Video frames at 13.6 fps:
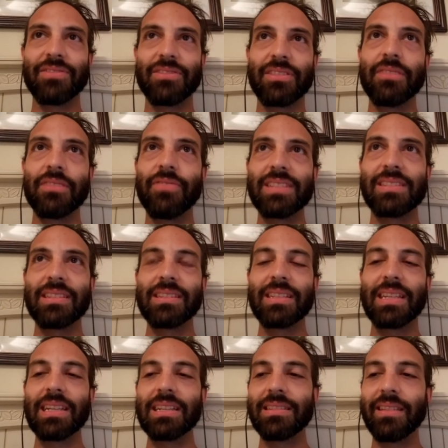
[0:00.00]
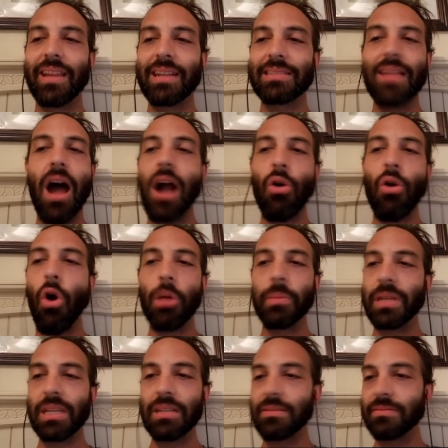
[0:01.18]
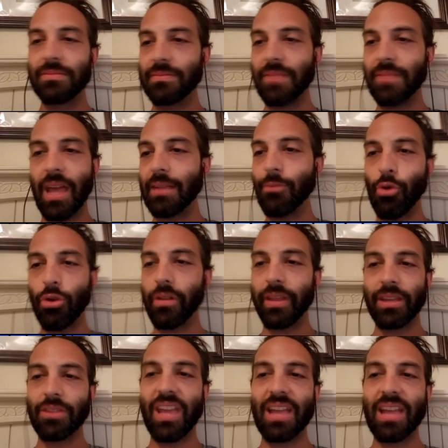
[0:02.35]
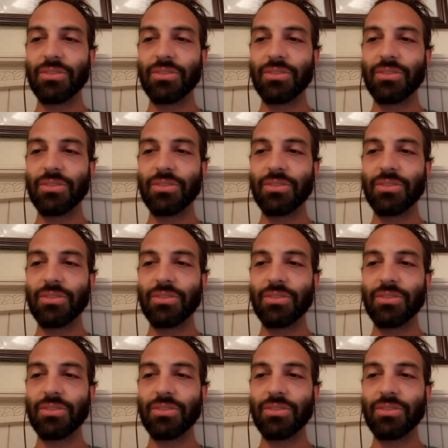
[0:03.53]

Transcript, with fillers: convincing the kid to like not call me anymore. Like you can't.